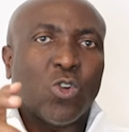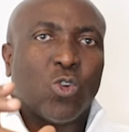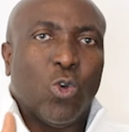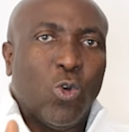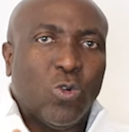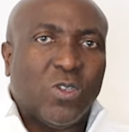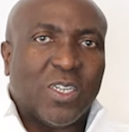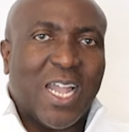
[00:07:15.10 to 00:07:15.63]

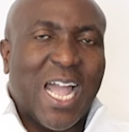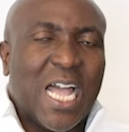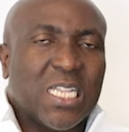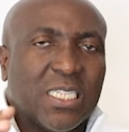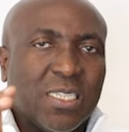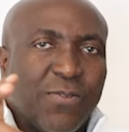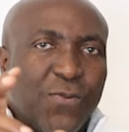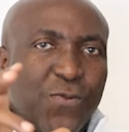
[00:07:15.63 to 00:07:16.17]
Good
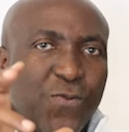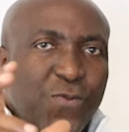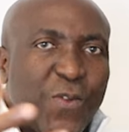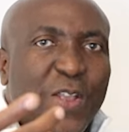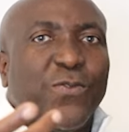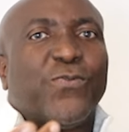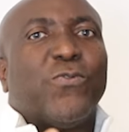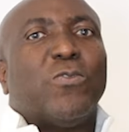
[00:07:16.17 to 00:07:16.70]
and
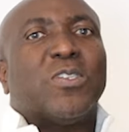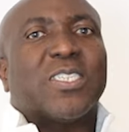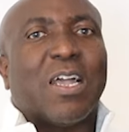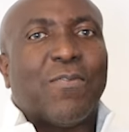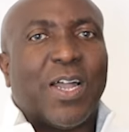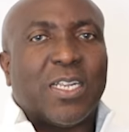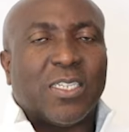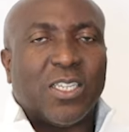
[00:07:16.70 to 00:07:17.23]
faithful
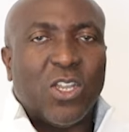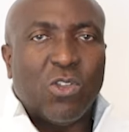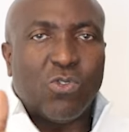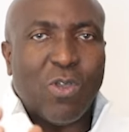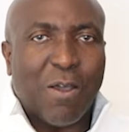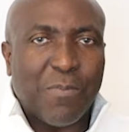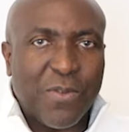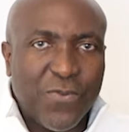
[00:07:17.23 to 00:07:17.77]
servant,
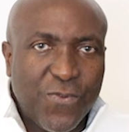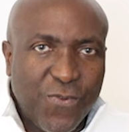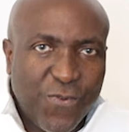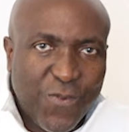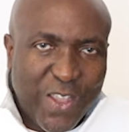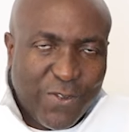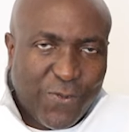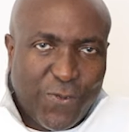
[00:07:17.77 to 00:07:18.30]
you have been
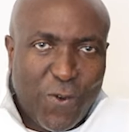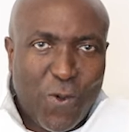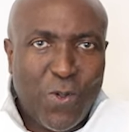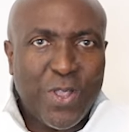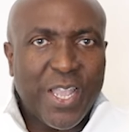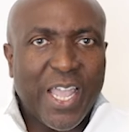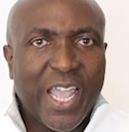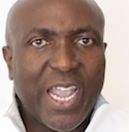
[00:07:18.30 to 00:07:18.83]

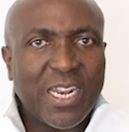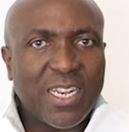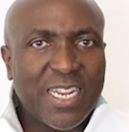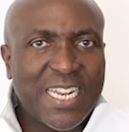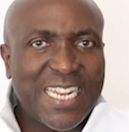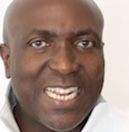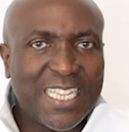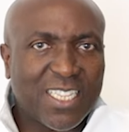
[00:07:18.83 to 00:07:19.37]
faithful
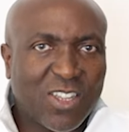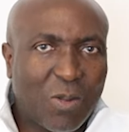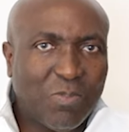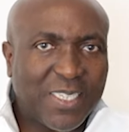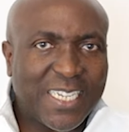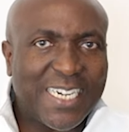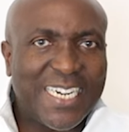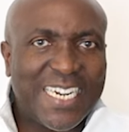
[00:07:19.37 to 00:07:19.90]
in
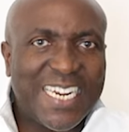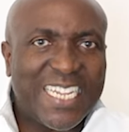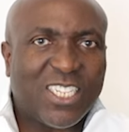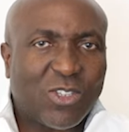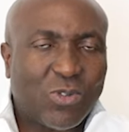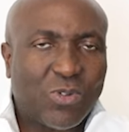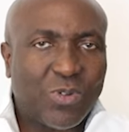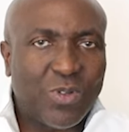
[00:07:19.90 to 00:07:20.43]
something
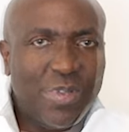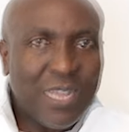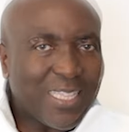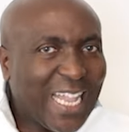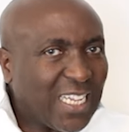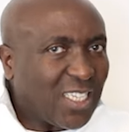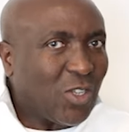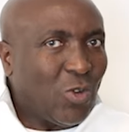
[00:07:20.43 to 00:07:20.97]
little.
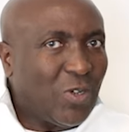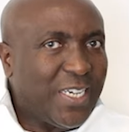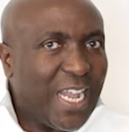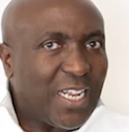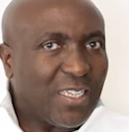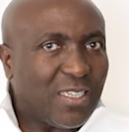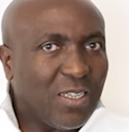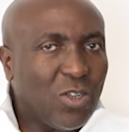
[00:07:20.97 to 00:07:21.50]
That's good
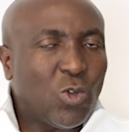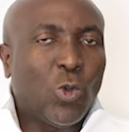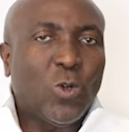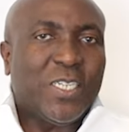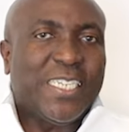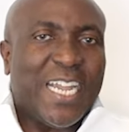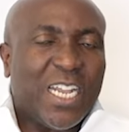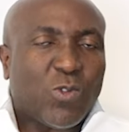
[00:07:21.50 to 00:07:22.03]
debt.
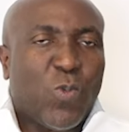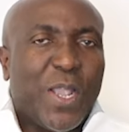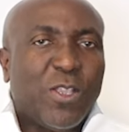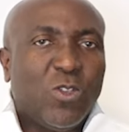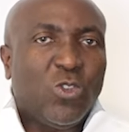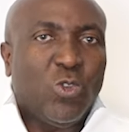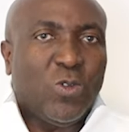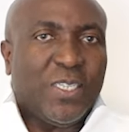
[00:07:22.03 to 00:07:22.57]
Good debt, when
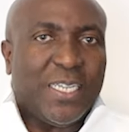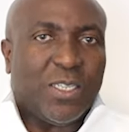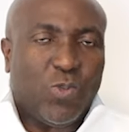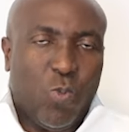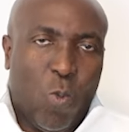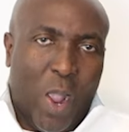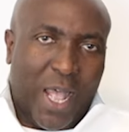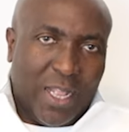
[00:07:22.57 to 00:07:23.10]
you use
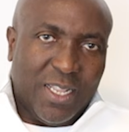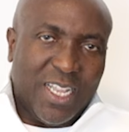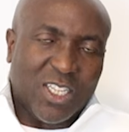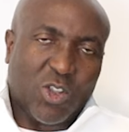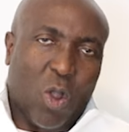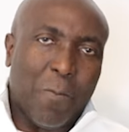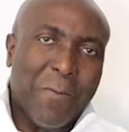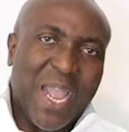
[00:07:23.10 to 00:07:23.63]
it well,
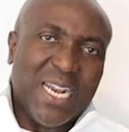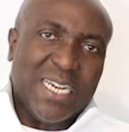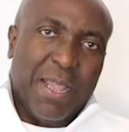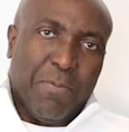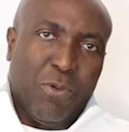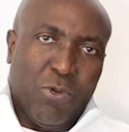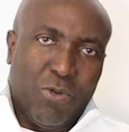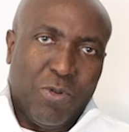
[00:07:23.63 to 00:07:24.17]
is
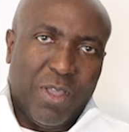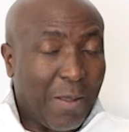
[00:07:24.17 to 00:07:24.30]
commendable.